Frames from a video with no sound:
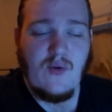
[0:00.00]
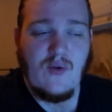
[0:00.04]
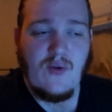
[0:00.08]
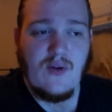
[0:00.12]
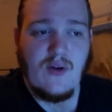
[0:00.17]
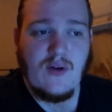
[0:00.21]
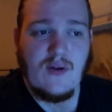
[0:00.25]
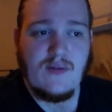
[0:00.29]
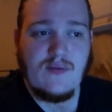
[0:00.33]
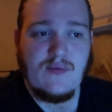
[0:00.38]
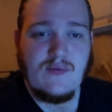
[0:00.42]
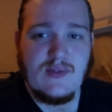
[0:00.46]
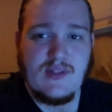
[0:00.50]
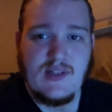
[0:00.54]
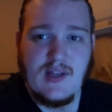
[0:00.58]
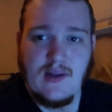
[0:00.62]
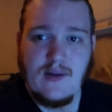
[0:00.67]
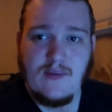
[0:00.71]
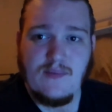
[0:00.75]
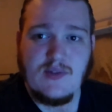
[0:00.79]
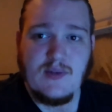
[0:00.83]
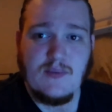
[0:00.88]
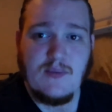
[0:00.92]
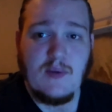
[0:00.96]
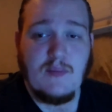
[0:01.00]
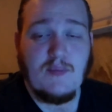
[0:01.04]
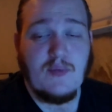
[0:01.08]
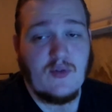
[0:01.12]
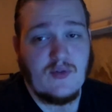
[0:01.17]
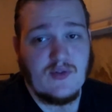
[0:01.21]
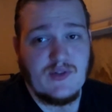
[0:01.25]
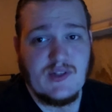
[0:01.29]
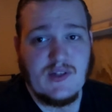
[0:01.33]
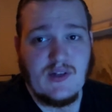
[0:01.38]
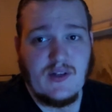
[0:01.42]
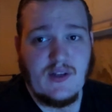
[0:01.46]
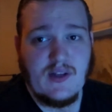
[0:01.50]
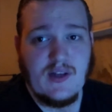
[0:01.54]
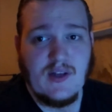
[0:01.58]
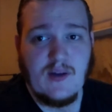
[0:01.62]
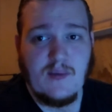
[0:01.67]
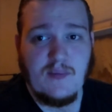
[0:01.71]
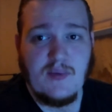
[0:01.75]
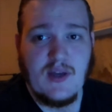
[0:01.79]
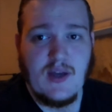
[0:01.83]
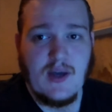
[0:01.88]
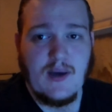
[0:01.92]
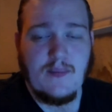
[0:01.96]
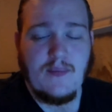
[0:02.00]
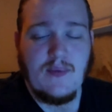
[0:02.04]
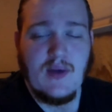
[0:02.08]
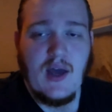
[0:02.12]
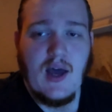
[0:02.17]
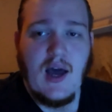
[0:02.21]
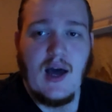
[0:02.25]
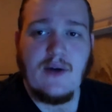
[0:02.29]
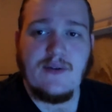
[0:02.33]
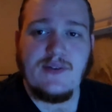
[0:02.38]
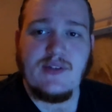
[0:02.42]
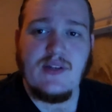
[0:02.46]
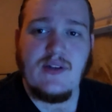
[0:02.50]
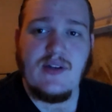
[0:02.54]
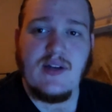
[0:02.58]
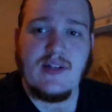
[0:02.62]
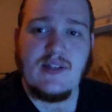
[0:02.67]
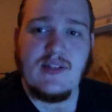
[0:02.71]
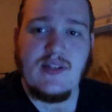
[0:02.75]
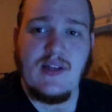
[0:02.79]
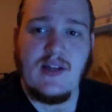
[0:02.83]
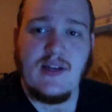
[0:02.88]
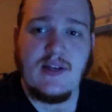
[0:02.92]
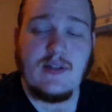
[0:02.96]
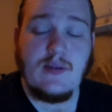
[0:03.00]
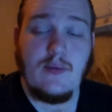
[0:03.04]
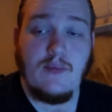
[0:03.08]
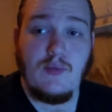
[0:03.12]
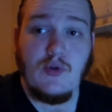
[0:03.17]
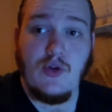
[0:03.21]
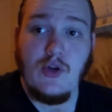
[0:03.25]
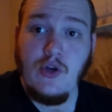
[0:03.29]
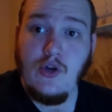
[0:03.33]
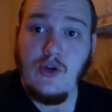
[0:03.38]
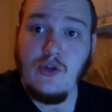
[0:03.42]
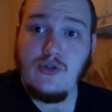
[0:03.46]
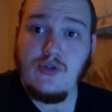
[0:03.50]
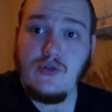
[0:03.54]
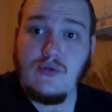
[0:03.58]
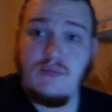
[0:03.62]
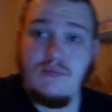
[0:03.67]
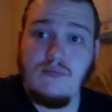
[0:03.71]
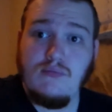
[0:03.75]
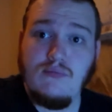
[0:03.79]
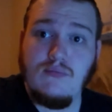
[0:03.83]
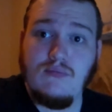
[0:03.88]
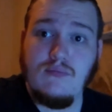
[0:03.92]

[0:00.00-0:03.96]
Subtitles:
or send them to me personally in a PM. I will see you guys in the next. Peace!